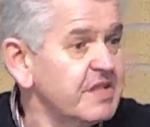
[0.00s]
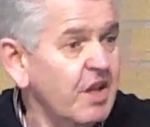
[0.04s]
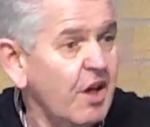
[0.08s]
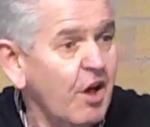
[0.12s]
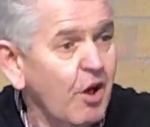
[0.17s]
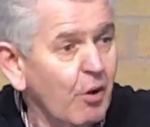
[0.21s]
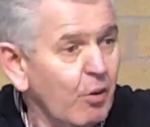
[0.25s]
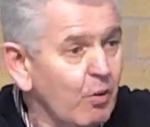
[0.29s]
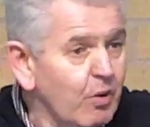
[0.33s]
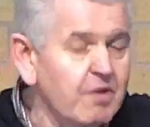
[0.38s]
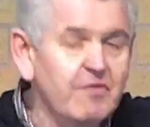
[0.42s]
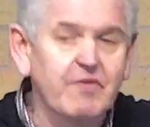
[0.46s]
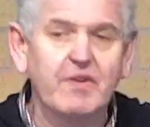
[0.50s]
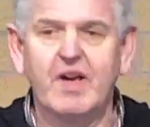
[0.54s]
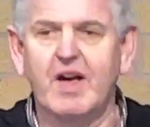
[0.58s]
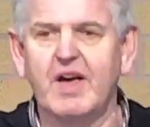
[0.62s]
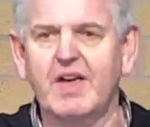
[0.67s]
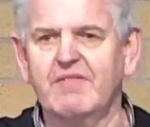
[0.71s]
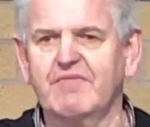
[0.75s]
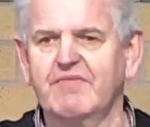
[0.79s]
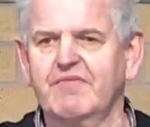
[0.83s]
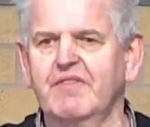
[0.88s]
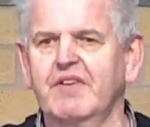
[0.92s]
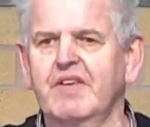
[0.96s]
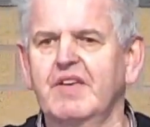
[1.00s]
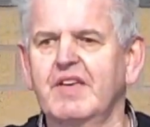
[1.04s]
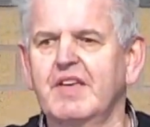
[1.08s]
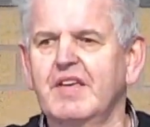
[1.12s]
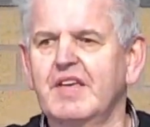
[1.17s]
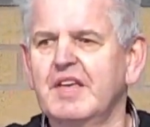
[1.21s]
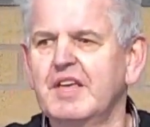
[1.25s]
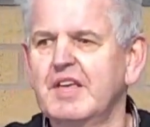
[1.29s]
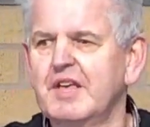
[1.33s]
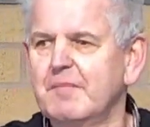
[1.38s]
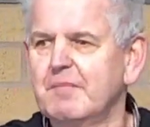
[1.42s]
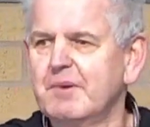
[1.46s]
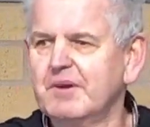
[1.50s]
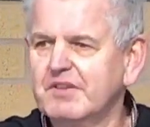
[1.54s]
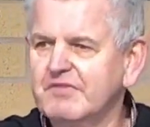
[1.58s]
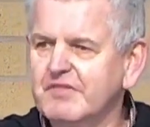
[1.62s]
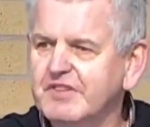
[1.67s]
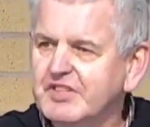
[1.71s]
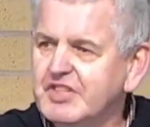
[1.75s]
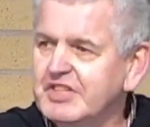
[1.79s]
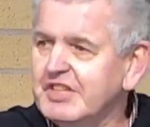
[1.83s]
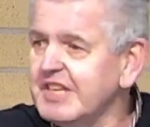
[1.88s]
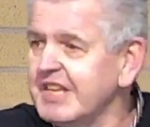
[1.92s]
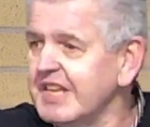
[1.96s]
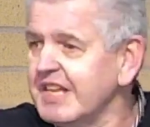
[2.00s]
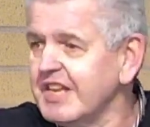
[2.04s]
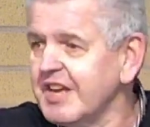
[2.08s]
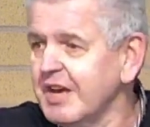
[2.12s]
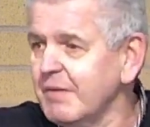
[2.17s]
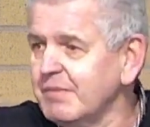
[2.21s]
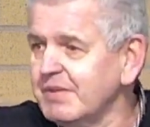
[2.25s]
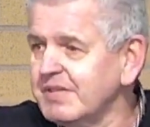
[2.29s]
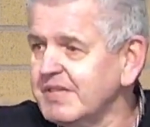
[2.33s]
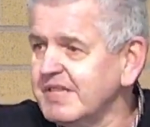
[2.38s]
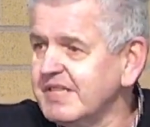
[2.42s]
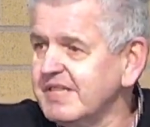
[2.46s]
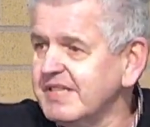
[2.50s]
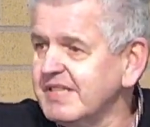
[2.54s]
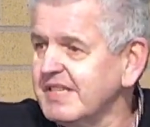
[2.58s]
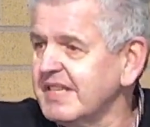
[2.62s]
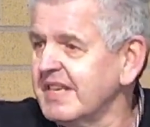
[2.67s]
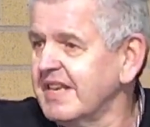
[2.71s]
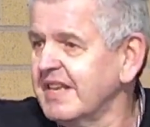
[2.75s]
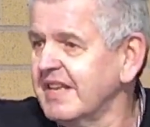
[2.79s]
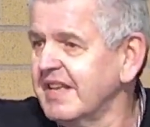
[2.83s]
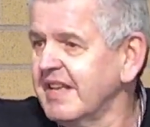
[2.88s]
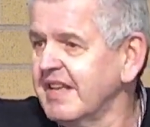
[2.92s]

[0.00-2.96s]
the whole of life, but a vision that encompasses